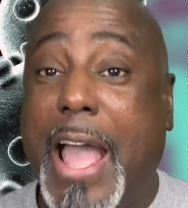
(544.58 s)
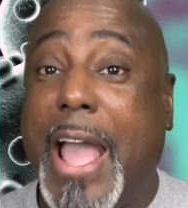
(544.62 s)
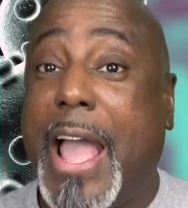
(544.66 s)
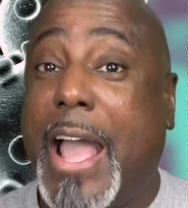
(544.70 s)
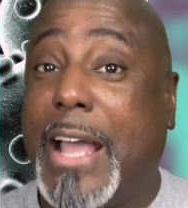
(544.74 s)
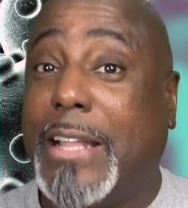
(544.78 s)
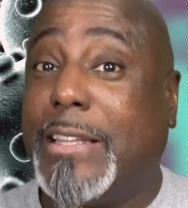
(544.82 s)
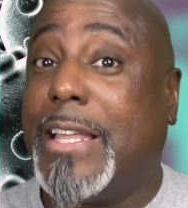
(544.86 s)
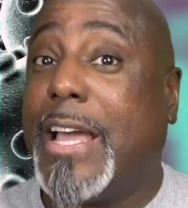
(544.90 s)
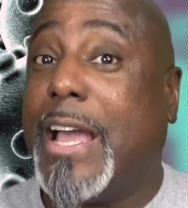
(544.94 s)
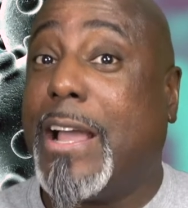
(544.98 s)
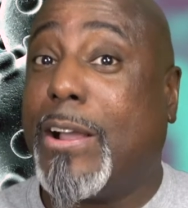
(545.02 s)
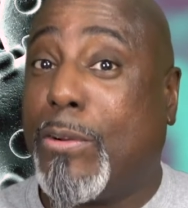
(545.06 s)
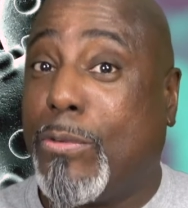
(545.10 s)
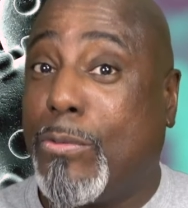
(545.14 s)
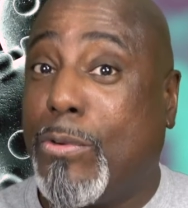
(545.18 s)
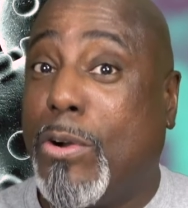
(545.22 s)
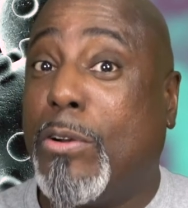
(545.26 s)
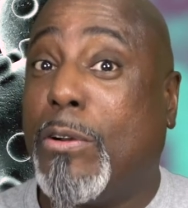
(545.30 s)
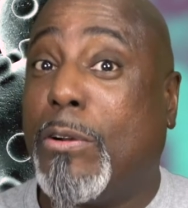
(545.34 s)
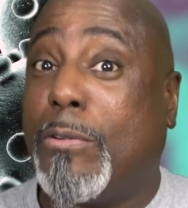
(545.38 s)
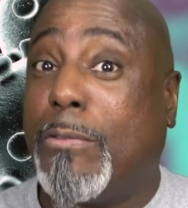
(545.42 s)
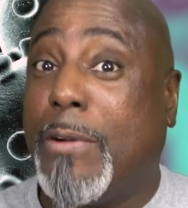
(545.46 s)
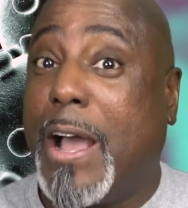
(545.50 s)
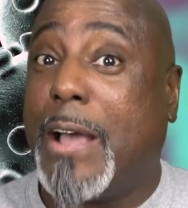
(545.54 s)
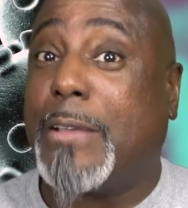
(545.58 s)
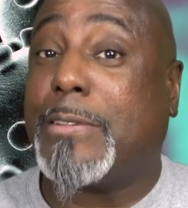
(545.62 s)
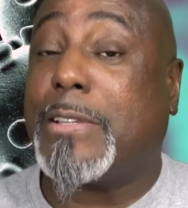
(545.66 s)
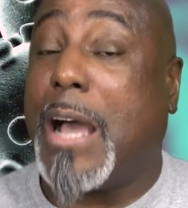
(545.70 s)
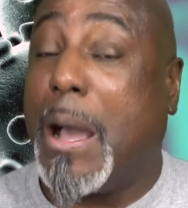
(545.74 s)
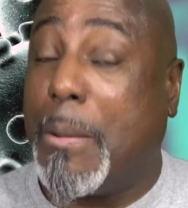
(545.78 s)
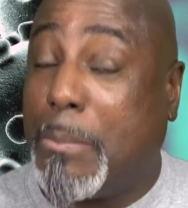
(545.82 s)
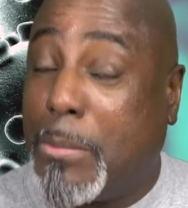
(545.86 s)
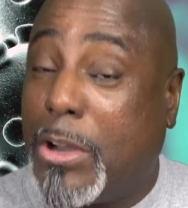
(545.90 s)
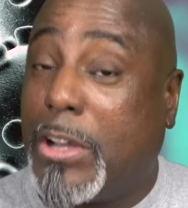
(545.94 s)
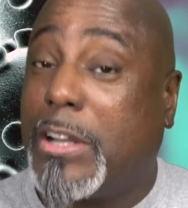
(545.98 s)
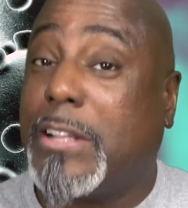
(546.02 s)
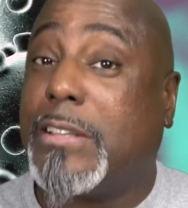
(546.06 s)
had that coronavirus.
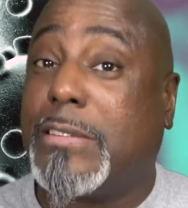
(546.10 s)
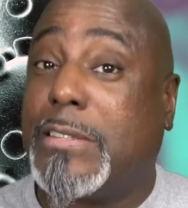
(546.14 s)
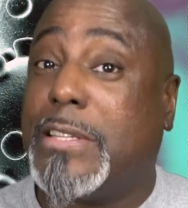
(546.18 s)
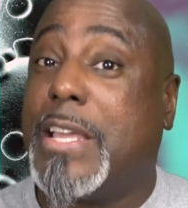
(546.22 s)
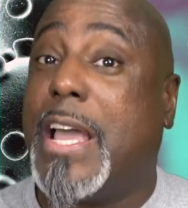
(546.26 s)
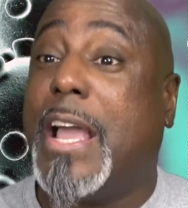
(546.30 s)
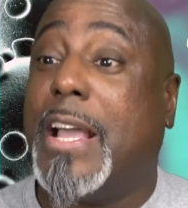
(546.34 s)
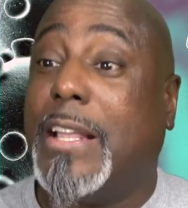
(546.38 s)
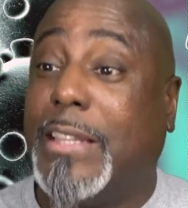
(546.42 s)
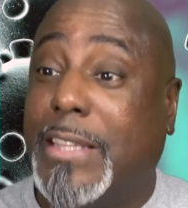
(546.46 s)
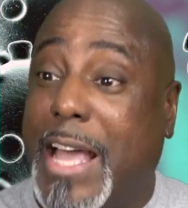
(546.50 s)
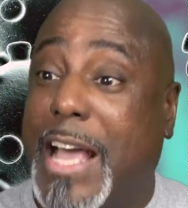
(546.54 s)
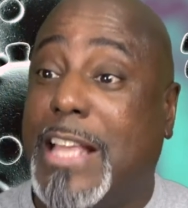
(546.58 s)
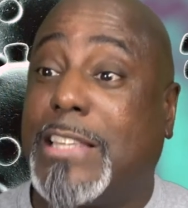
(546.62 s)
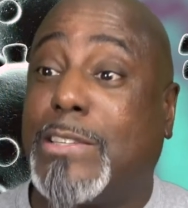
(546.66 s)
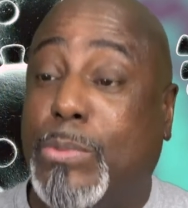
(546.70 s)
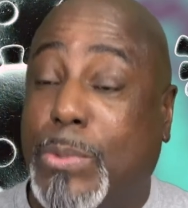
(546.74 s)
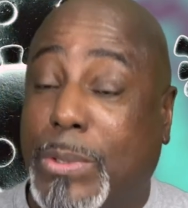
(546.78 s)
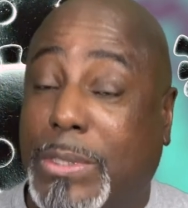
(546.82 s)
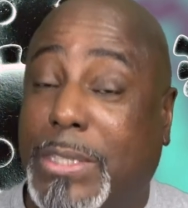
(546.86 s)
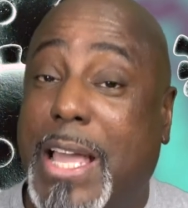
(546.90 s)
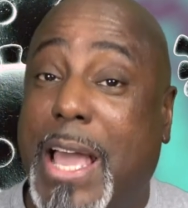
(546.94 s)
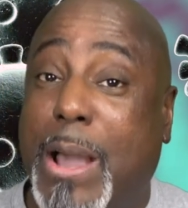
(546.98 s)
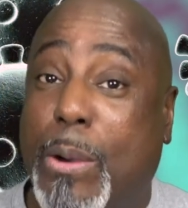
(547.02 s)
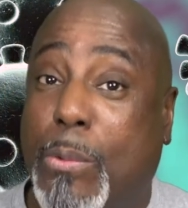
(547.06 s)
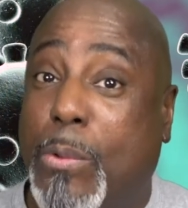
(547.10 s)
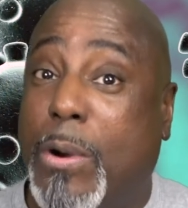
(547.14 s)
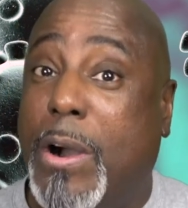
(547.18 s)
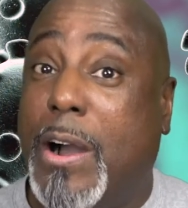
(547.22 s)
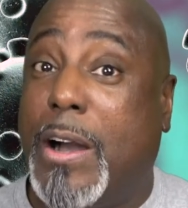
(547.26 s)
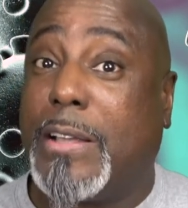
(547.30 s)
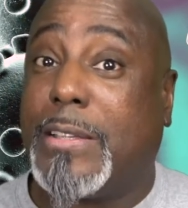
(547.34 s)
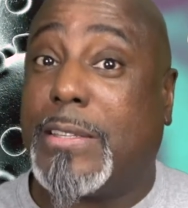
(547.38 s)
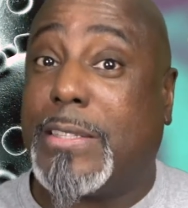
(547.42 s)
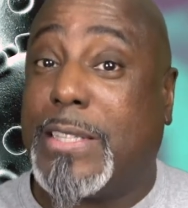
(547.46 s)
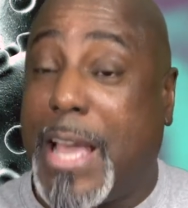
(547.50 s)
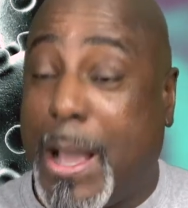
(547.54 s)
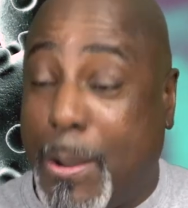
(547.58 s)
I'm going to say that's what that
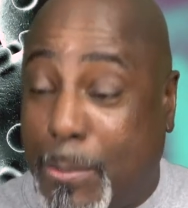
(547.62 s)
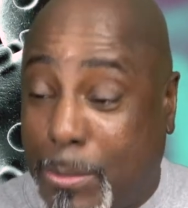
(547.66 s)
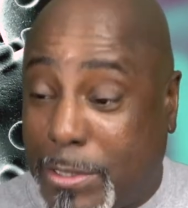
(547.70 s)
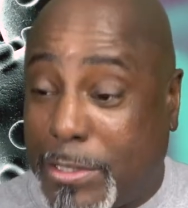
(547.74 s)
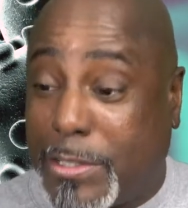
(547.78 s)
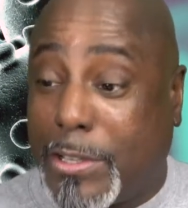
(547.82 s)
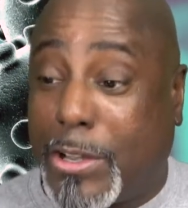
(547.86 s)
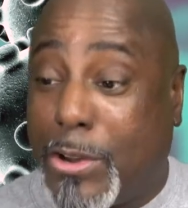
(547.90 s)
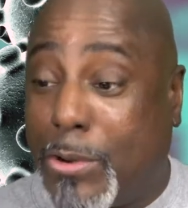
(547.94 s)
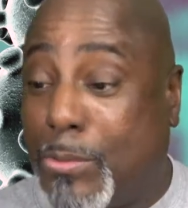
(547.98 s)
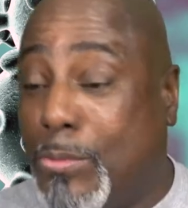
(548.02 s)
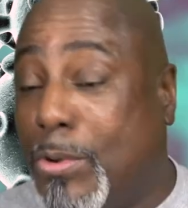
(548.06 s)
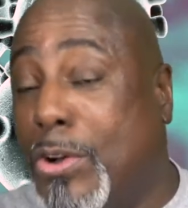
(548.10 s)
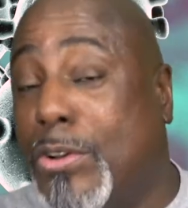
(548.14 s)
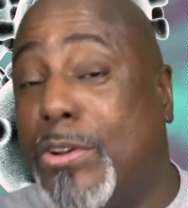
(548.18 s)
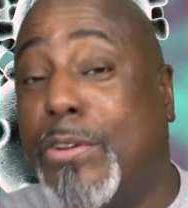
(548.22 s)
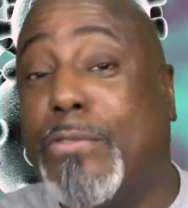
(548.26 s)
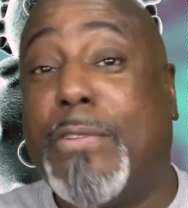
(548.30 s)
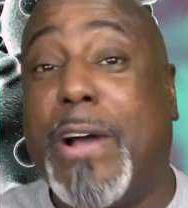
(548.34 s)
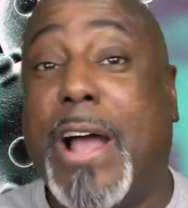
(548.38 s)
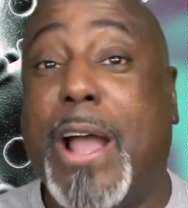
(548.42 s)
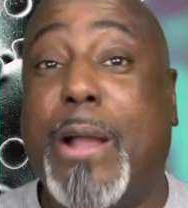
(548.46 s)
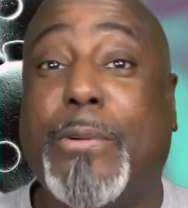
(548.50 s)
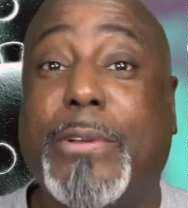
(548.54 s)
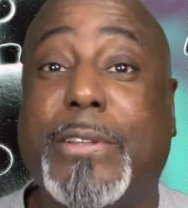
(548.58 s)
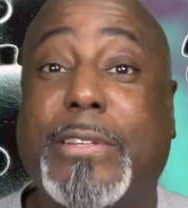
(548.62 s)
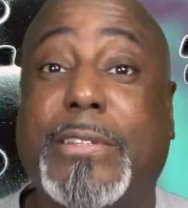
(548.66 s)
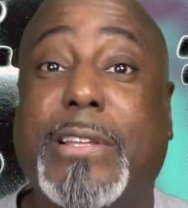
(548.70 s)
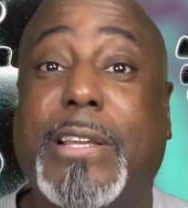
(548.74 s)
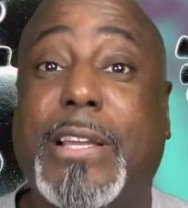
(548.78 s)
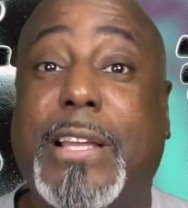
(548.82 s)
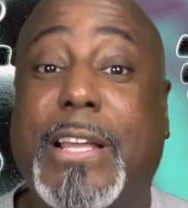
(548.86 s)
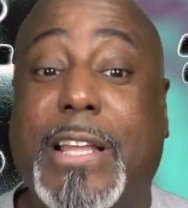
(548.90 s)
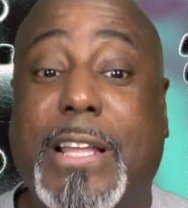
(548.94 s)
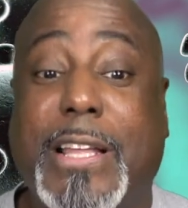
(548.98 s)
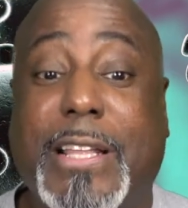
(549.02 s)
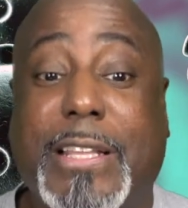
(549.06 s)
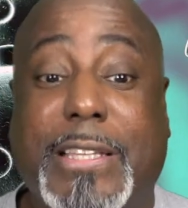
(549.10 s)
was. That was the coronavirus
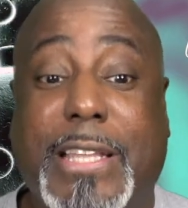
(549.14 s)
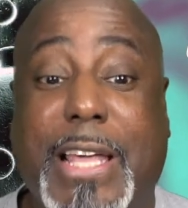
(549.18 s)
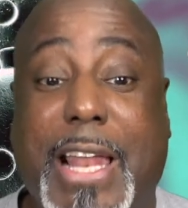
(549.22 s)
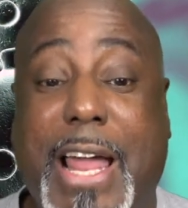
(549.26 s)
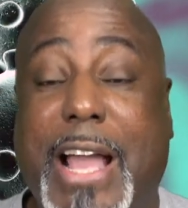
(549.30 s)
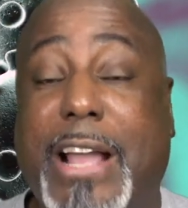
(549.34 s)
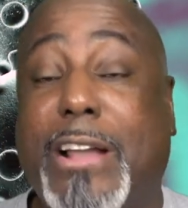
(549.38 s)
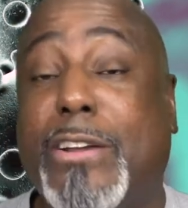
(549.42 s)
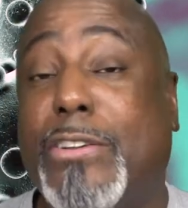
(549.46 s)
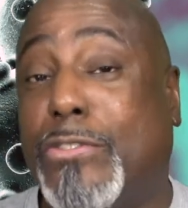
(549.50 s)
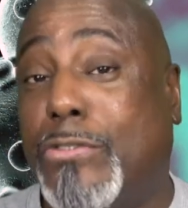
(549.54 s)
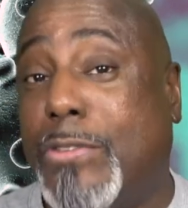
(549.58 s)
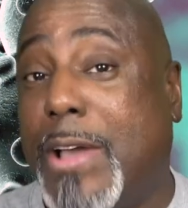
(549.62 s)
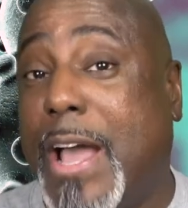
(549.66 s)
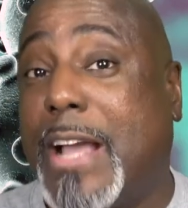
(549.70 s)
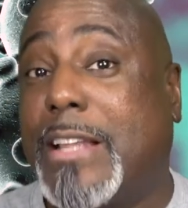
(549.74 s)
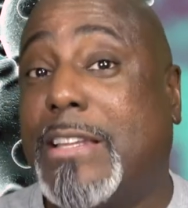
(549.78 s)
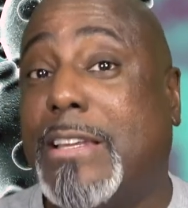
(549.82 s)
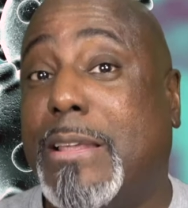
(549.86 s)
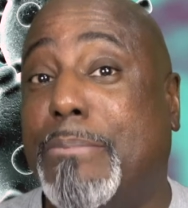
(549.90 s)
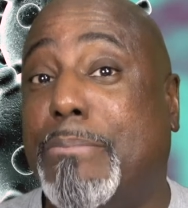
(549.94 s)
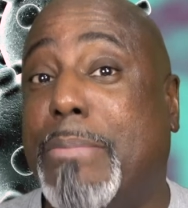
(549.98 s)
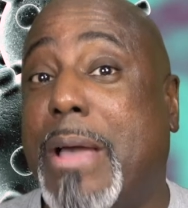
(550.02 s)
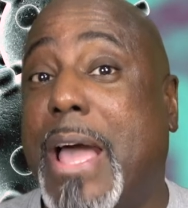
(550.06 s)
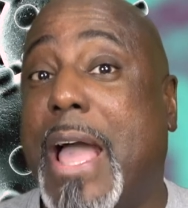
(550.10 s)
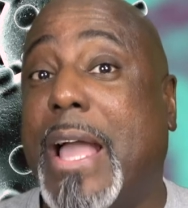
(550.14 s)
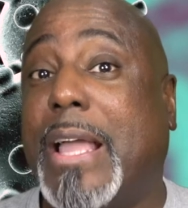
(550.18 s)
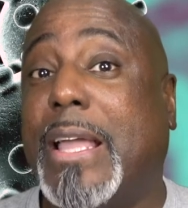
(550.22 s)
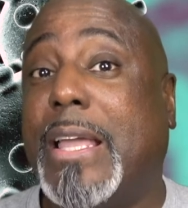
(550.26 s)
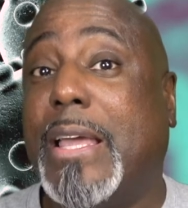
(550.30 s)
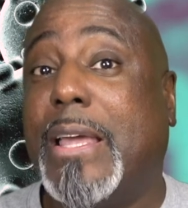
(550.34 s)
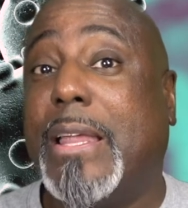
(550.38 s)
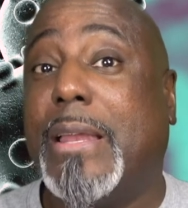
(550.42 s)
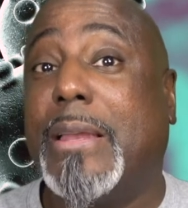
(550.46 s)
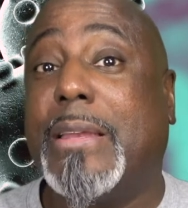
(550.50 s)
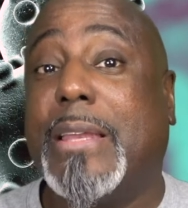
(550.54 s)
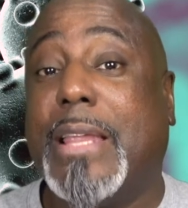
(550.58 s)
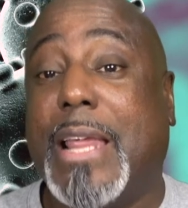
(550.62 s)
that I contracted back
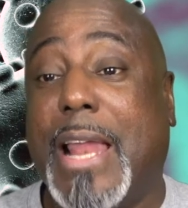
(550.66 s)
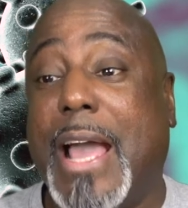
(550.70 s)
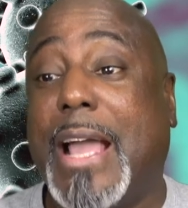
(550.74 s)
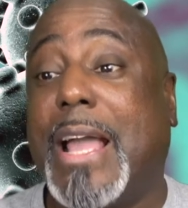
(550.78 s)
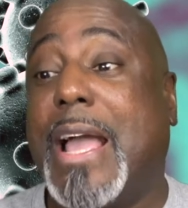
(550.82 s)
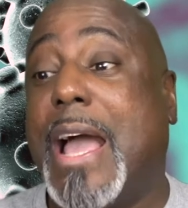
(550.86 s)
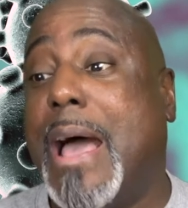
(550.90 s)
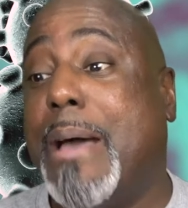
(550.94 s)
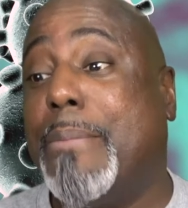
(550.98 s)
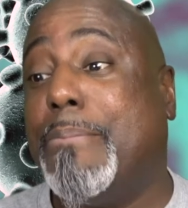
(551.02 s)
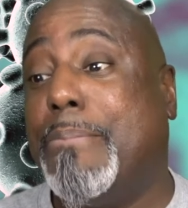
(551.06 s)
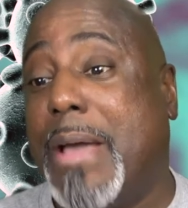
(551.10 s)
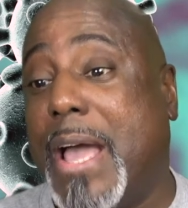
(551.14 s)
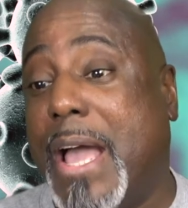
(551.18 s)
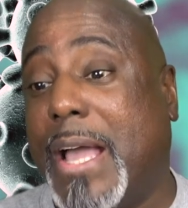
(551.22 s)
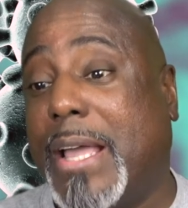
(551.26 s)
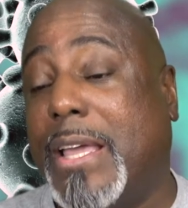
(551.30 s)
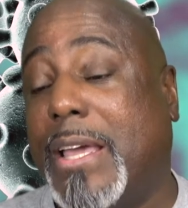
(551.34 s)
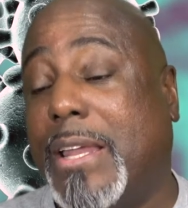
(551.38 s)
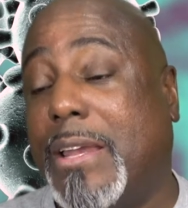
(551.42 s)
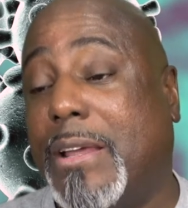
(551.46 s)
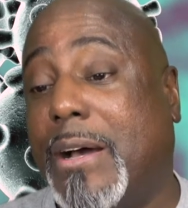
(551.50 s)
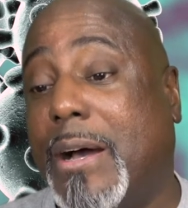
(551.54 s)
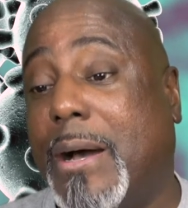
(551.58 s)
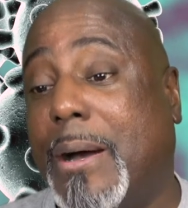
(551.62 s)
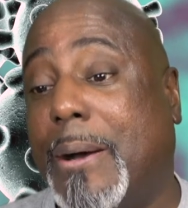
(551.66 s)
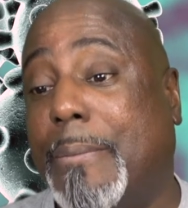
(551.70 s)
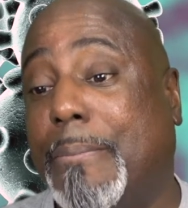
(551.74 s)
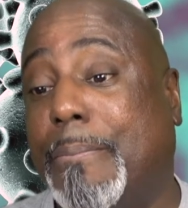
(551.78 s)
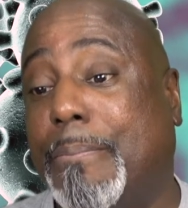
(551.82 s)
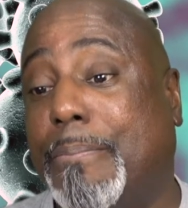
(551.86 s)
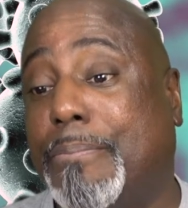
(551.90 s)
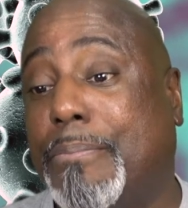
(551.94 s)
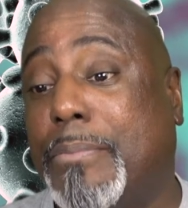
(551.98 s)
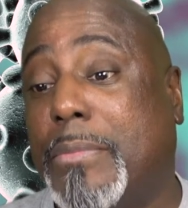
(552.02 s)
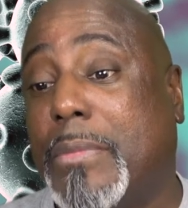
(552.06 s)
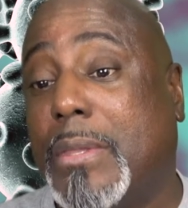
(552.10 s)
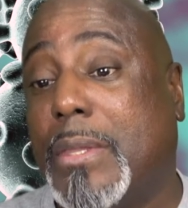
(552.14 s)
in, that I got back in, um,